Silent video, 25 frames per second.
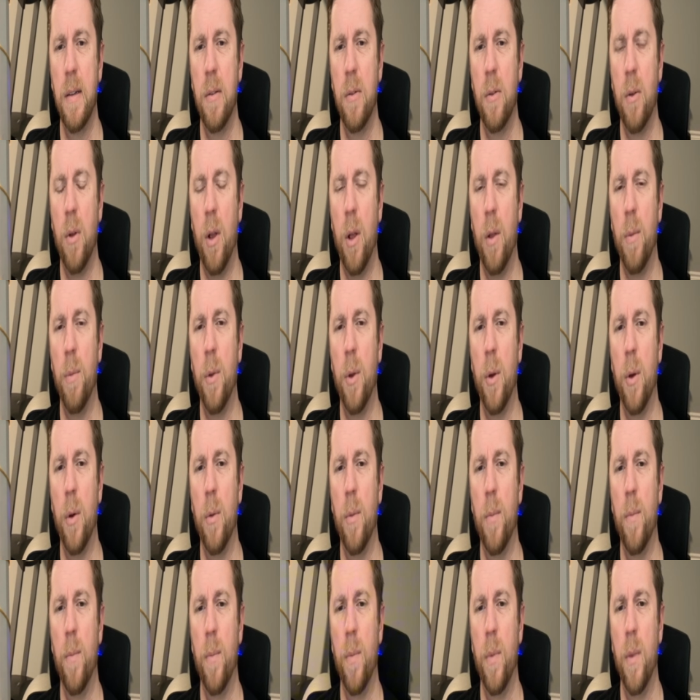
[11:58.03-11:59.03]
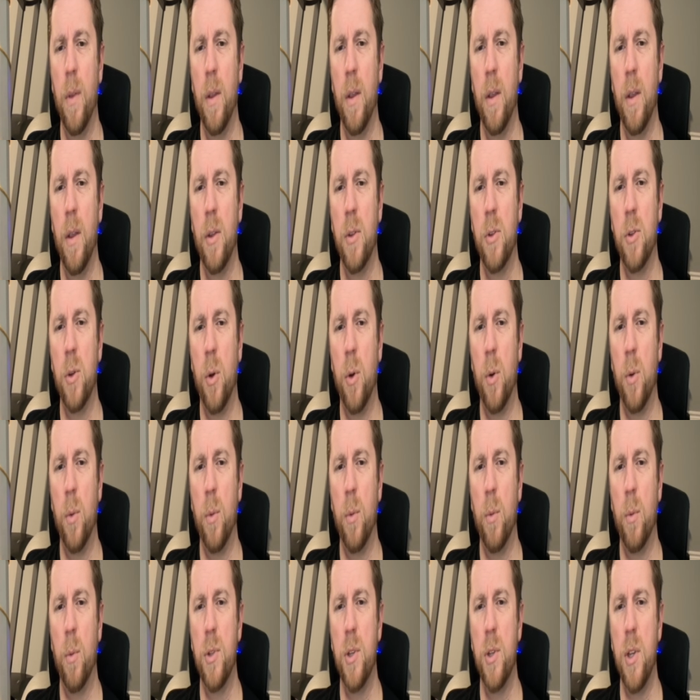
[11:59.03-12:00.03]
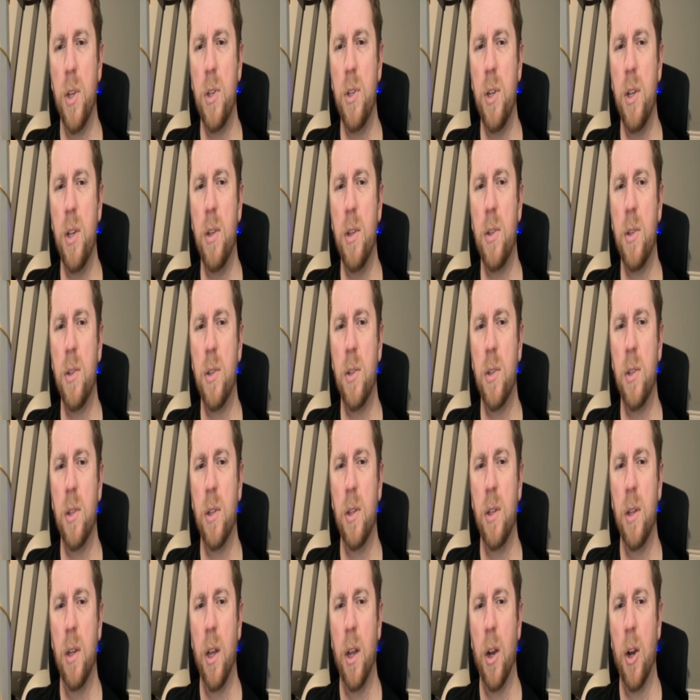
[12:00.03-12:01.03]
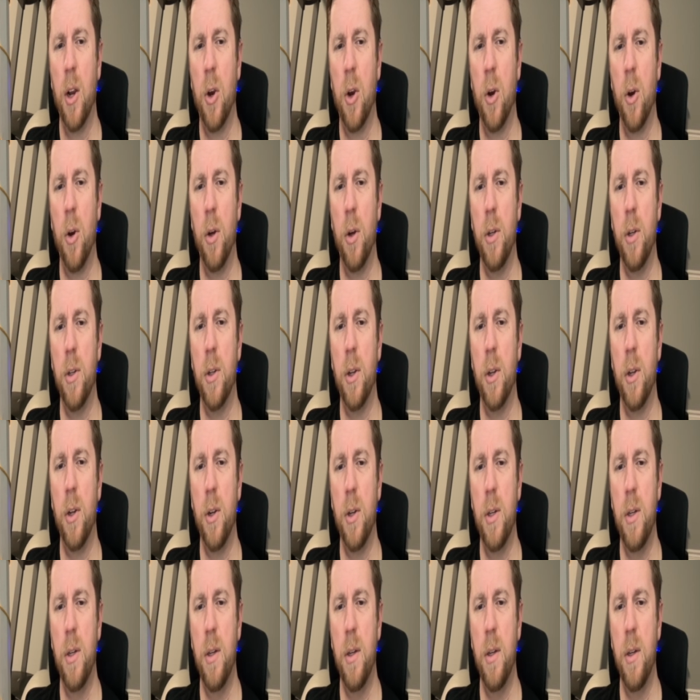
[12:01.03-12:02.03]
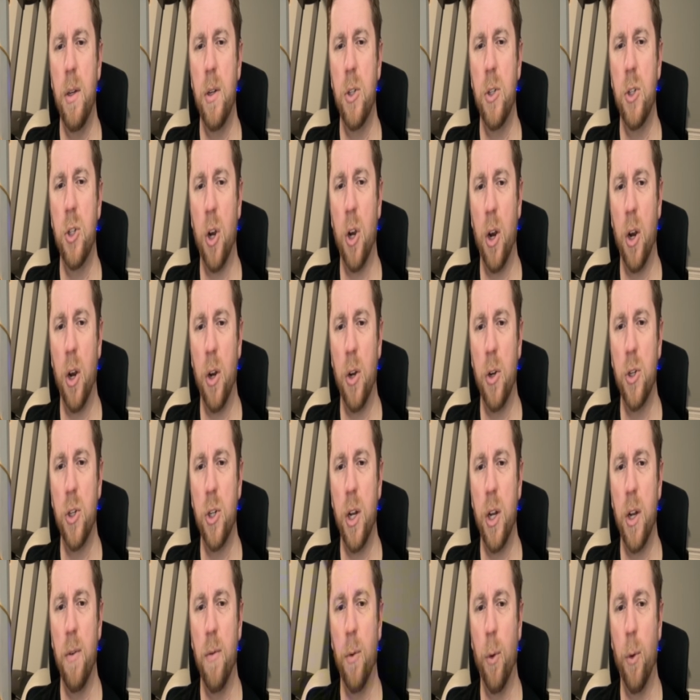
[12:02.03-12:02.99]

well, no. So resistance, current, charge, and